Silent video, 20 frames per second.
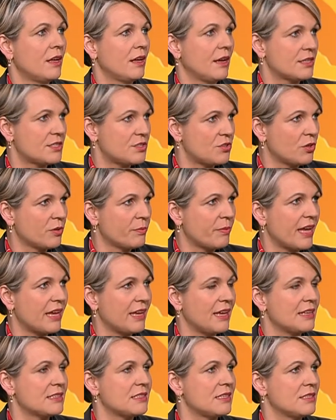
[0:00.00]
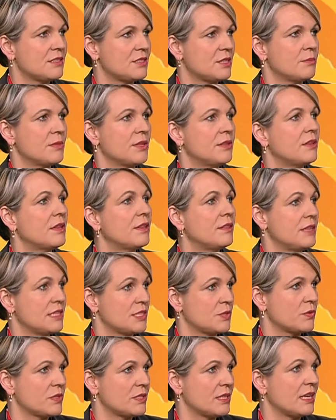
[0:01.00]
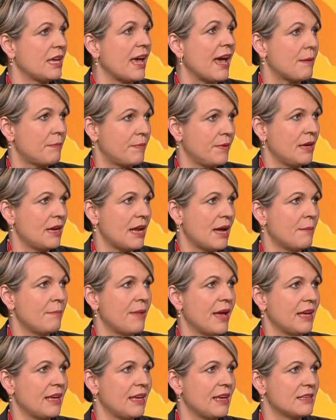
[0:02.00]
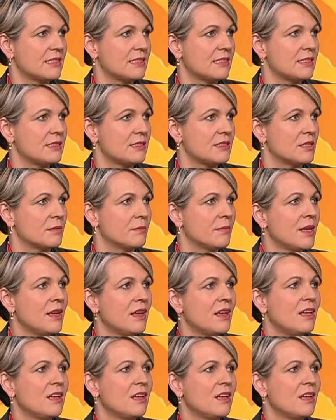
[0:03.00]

a strong banking system and that this was a gap in our banking system.